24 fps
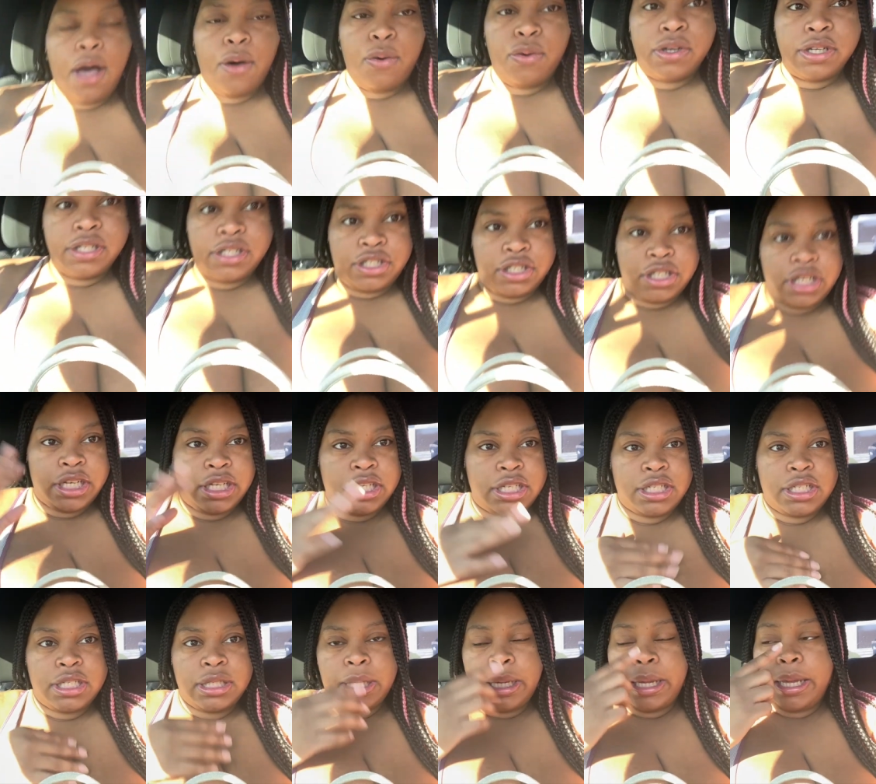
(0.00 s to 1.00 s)
was
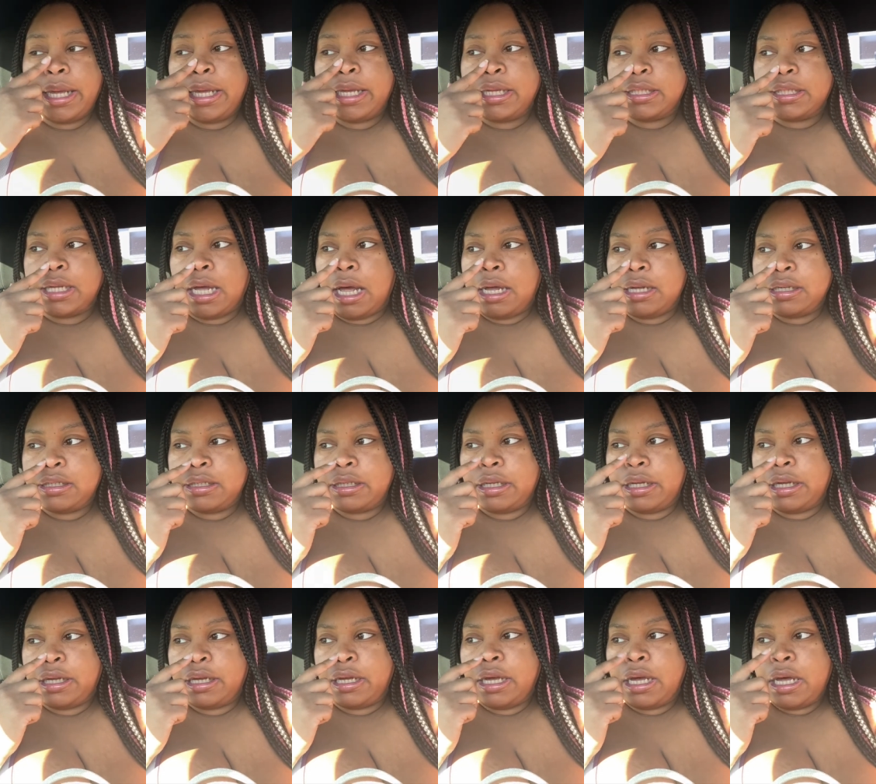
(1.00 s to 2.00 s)
just
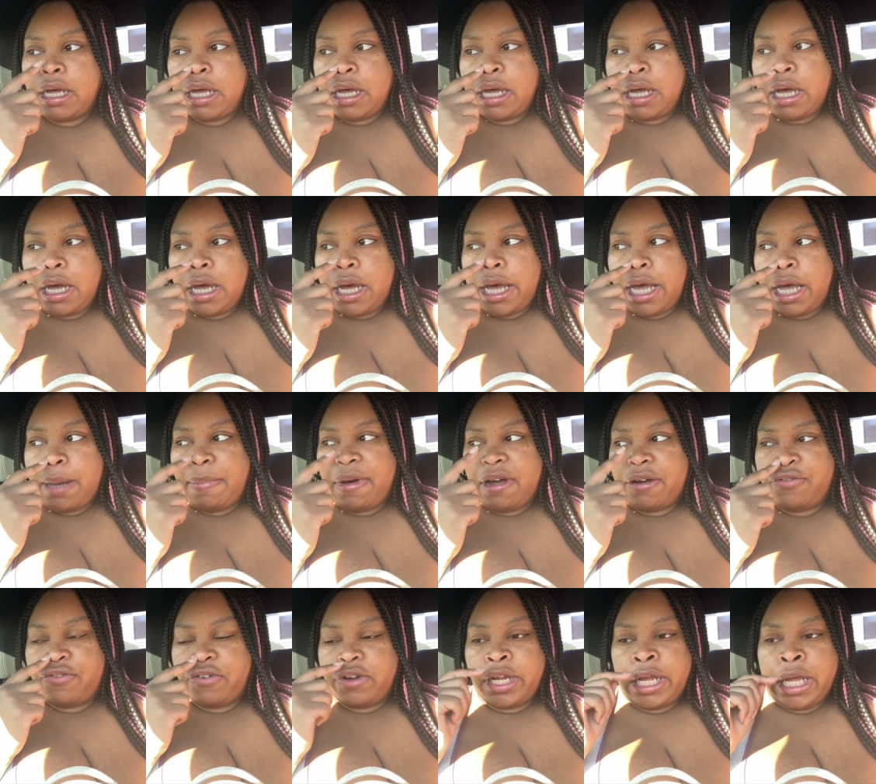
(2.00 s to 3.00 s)
exhausted, and my
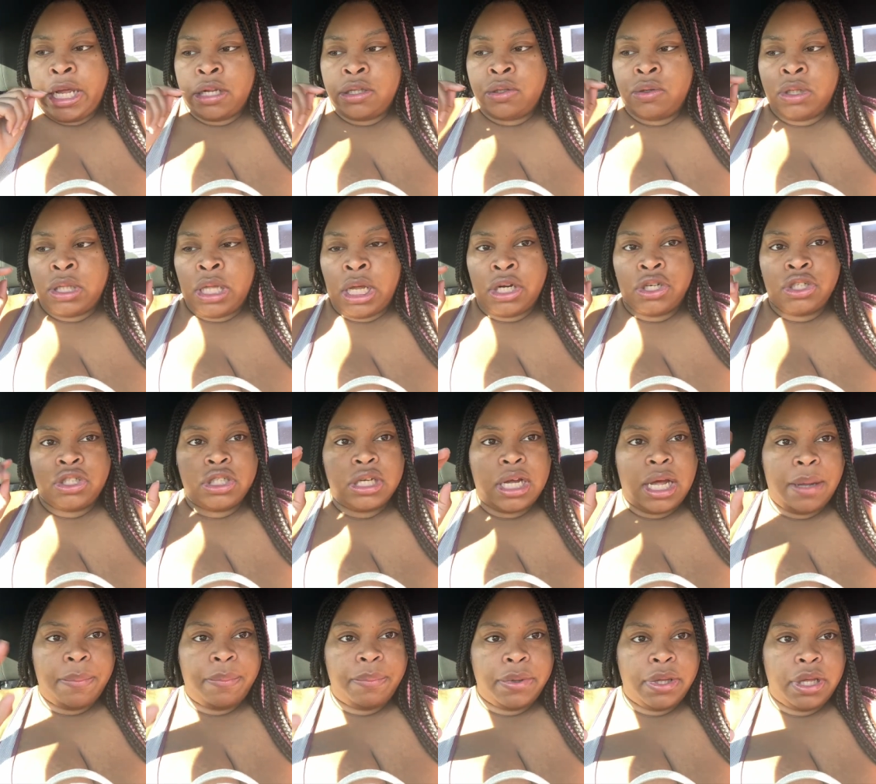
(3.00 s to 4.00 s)
friend had to do a lot of
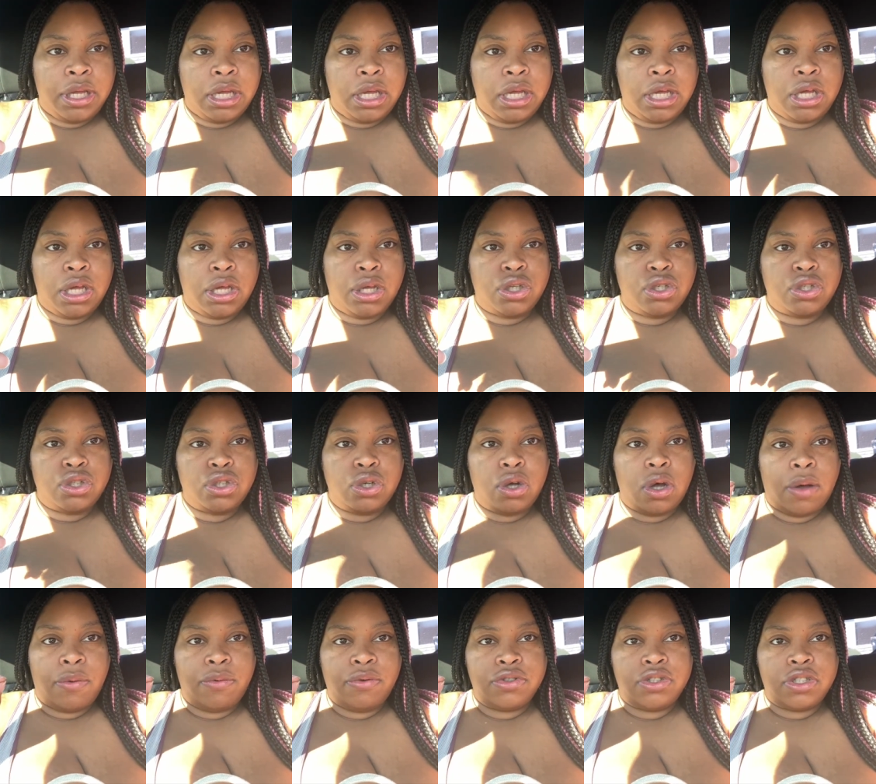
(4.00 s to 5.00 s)
shopping, so
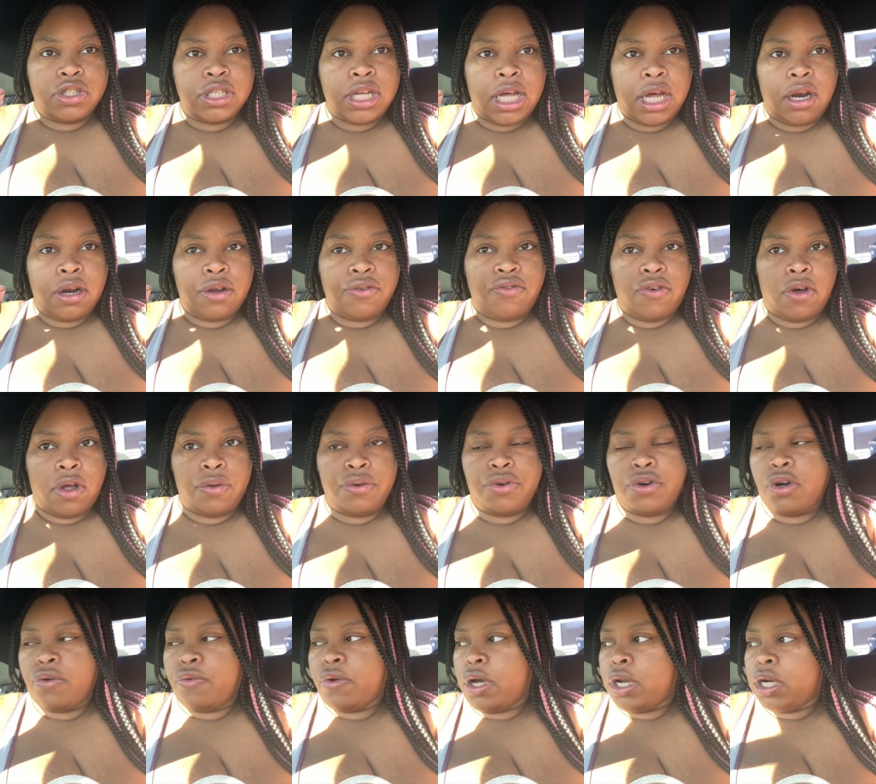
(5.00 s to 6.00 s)
I was just kind of following
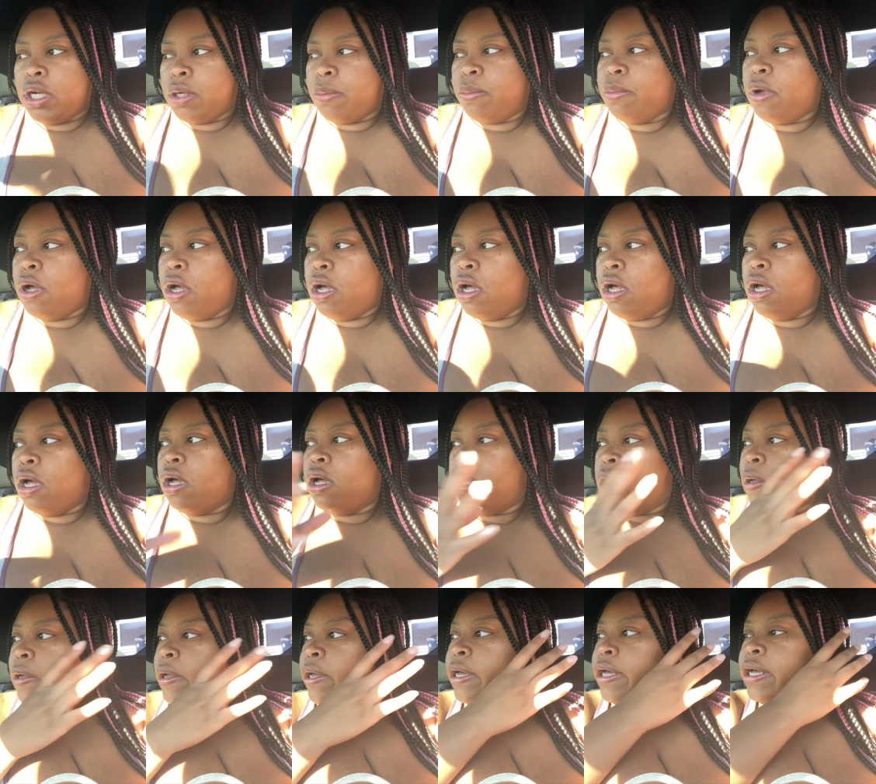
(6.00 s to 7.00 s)
her around the mall,
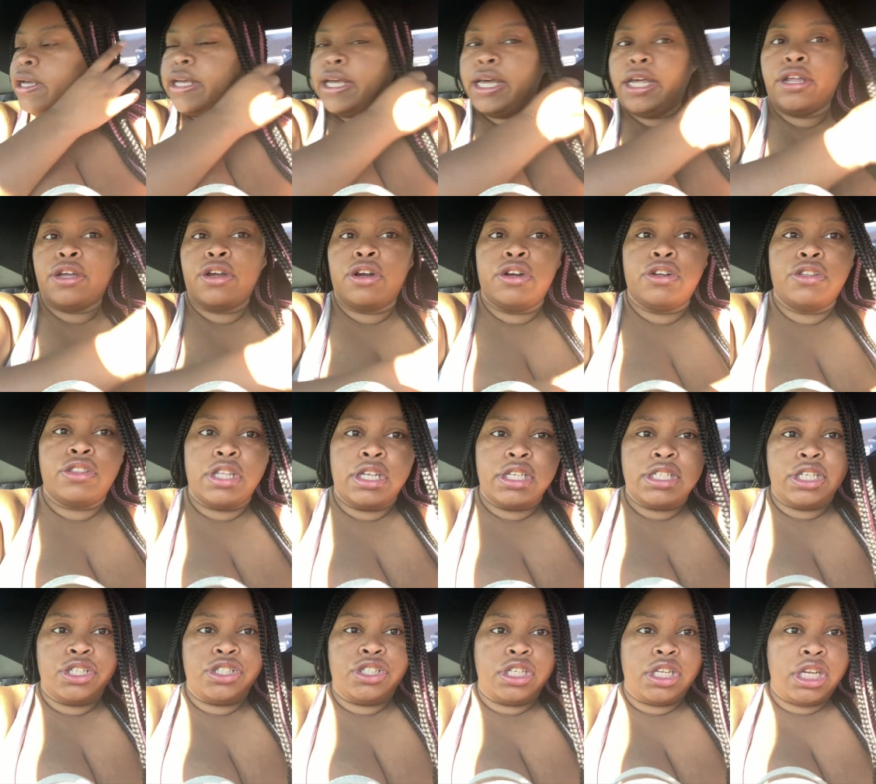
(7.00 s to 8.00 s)
getting her things
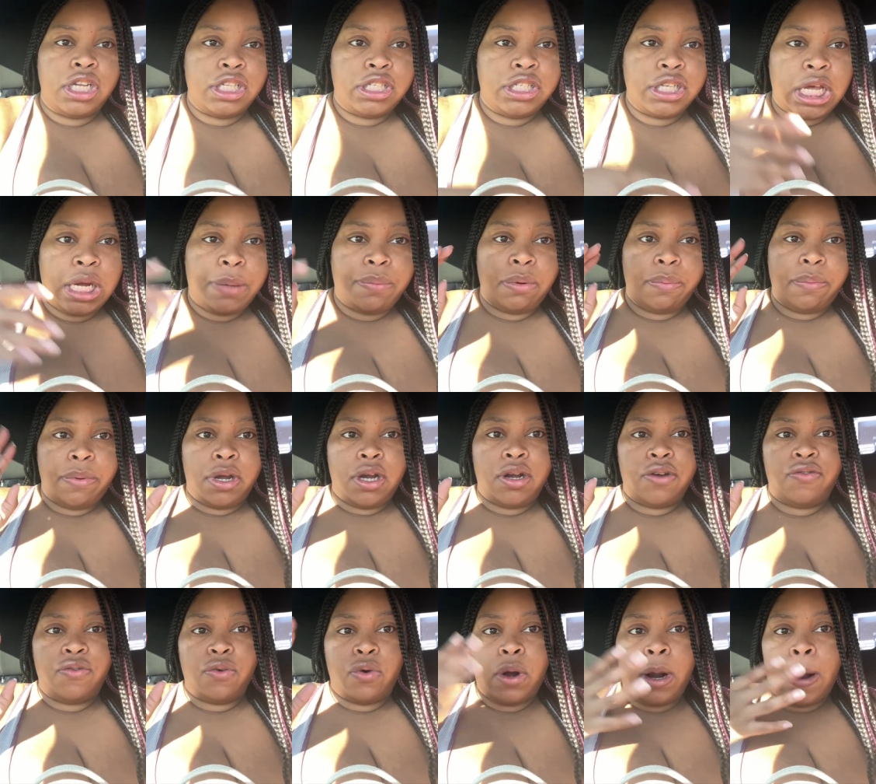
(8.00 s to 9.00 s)
that she needs to get prepared
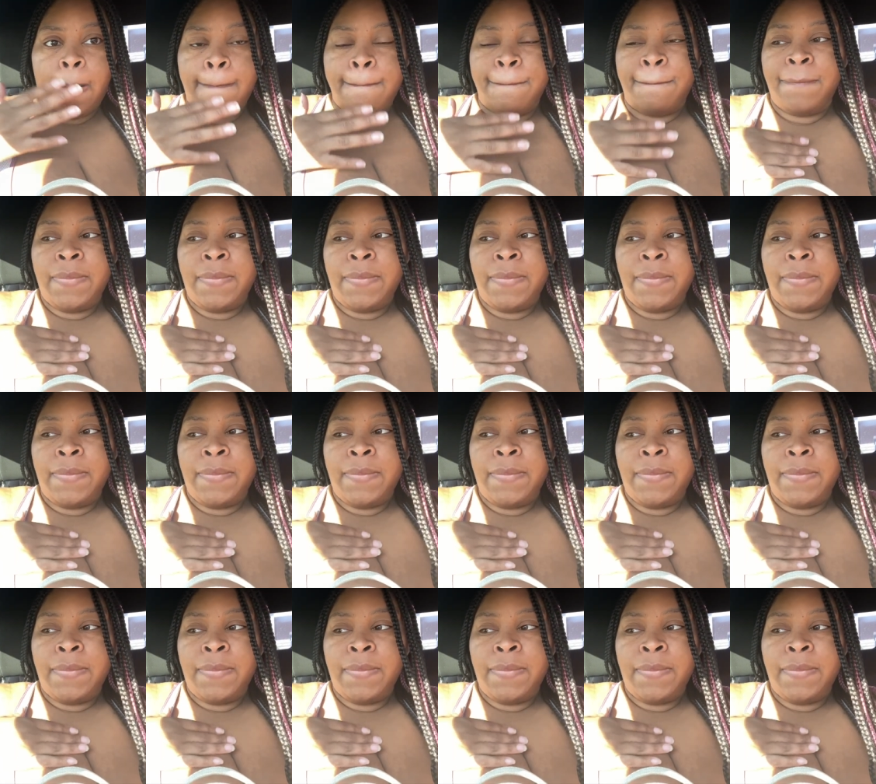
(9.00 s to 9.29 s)
for.